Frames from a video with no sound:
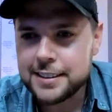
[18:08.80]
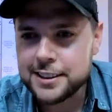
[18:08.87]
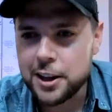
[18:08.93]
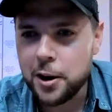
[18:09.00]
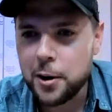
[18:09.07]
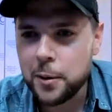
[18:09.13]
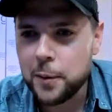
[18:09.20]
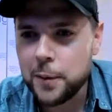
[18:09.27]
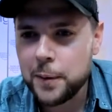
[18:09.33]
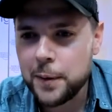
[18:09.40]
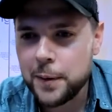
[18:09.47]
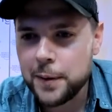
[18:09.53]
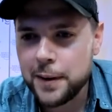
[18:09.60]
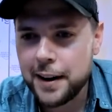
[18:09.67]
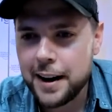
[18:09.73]
so
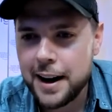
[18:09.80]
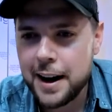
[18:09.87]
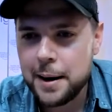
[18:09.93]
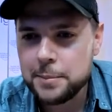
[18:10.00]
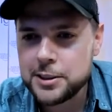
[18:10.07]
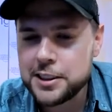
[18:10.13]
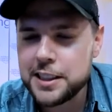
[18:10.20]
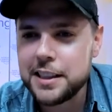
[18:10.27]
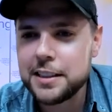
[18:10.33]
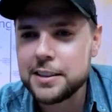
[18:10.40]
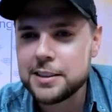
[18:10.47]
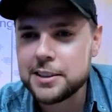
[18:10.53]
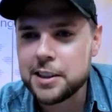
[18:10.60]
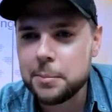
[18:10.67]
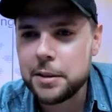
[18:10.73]
i'm seeing
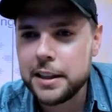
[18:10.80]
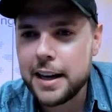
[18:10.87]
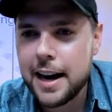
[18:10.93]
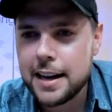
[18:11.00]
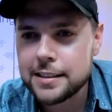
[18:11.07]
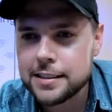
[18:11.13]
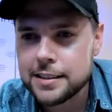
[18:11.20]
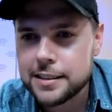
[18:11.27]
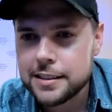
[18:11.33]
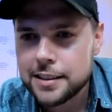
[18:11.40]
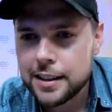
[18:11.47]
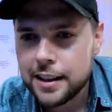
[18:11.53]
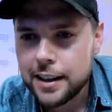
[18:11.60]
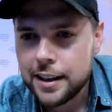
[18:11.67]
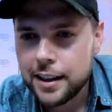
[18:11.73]
somebody asked
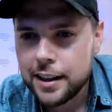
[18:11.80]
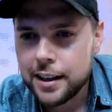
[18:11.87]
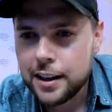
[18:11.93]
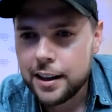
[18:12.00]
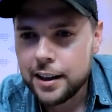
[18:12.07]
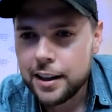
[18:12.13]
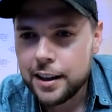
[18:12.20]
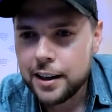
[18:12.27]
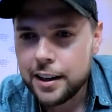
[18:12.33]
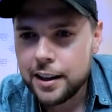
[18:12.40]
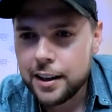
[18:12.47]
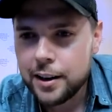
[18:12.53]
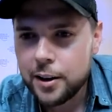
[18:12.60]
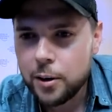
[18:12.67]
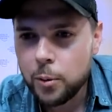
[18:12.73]

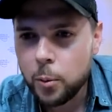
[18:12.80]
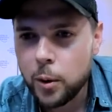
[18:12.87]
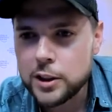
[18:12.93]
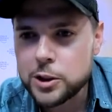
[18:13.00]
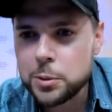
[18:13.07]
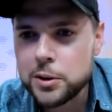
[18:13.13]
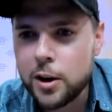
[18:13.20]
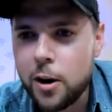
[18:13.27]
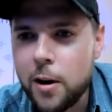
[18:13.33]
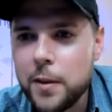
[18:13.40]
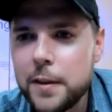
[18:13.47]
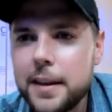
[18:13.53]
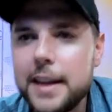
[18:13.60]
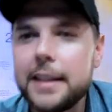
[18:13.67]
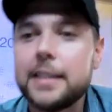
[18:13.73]
what's with all the
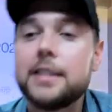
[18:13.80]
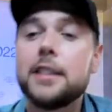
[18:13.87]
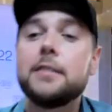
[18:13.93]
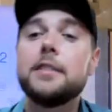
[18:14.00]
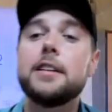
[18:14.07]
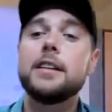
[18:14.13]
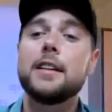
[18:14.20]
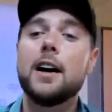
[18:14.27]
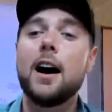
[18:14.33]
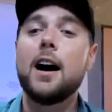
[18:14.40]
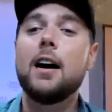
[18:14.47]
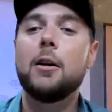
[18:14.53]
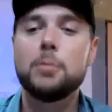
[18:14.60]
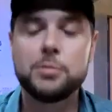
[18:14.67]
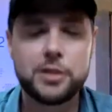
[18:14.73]
negativity?
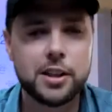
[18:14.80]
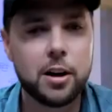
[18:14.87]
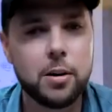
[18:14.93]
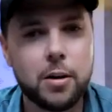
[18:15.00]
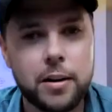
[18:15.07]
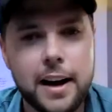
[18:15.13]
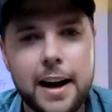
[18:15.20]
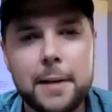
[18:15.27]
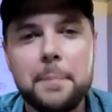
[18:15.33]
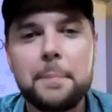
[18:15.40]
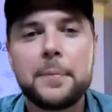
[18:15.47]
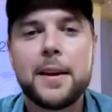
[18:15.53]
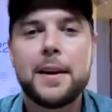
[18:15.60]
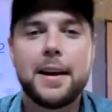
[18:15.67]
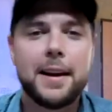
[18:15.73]
Oh, so okay.
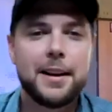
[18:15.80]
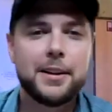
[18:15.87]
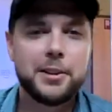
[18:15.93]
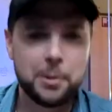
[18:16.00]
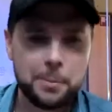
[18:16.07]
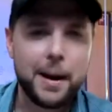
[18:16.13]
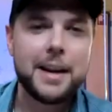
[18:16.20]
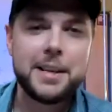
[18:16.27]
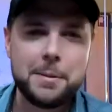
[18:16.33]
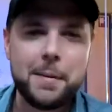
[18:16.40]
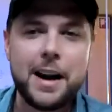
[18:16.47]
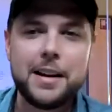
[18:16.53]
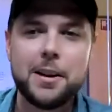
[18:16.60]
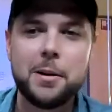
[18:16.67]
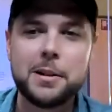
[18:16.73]
You might you
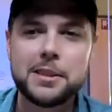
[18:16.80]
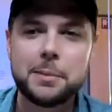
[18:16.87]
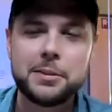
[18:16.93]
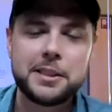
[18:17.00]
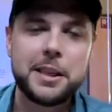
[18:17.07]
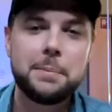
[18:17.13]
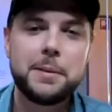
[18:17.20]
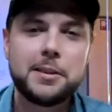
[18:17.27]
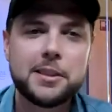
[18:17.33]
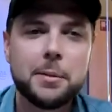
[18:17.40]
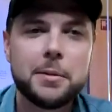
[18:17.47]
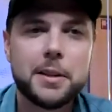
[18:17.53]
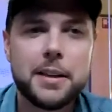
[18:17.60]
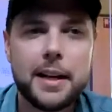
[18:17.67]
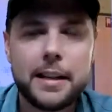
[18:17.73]
might notice I'm skipping some of
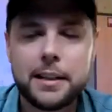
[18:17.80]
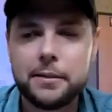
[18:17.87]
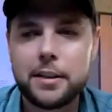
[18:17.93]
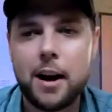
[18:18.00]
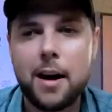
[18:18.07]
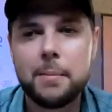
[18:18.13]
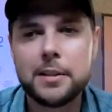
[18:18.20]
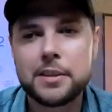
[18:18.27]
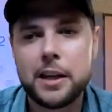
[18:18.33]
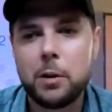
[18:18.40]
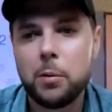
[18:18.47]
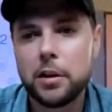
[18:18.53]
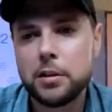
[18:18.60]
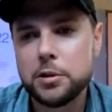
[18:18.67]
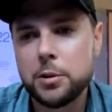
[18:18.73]
the negative comments, and I
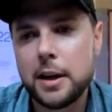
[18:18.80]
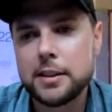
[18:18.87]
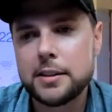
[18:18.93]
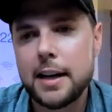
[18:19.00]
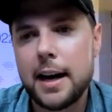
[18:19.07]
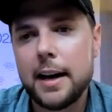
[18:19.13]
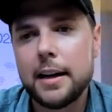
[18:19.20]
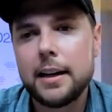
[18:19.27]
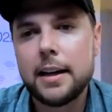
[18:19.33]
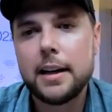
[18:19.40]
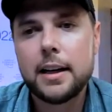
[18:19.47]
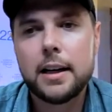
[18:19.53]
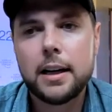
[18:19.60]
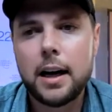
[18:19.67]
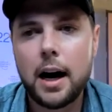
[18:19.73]
want to address that.
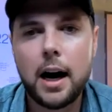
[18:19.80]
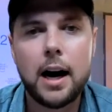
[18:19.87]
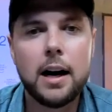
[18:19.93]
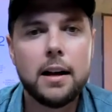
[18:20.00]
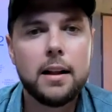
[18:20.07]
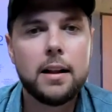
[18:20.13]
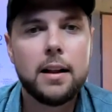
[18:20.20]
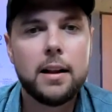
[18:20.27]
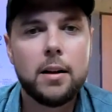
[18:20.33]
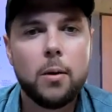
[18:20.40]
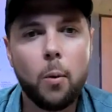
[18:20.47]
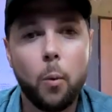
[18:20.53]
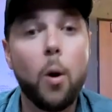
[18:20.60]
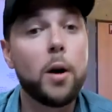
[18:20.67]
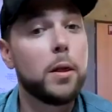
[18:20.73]
Uh,
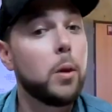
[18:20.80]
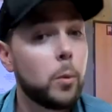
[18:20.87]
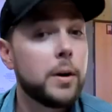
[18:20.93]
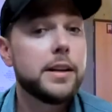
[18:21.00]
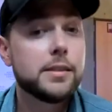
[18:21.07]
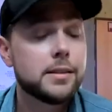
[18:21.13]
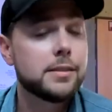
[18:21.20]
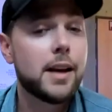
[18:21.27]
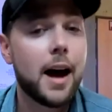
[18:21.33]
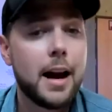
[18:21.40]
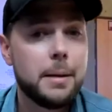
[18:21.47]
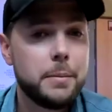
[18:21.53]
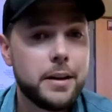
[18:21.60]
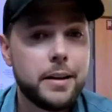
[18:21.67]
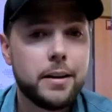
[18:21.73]
one of the reasons I
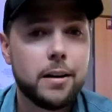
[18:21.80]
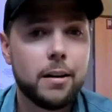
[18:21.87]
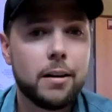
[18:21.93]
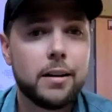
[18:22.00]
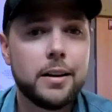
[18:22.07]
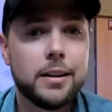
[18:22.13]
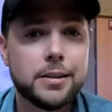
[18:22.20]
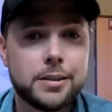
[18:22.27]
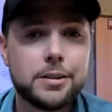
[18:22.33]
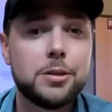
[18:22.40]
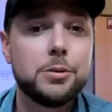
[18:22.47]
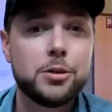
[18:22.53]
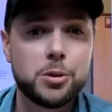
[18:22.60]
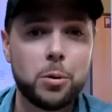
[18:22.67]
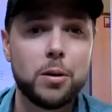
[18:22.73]
am here is to
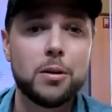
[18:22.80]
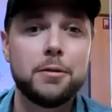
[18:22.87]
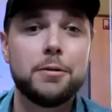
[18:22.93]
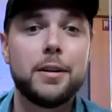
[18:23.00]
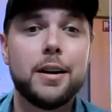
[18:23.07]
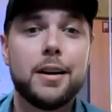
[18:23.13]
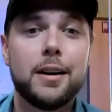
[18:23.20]
sort of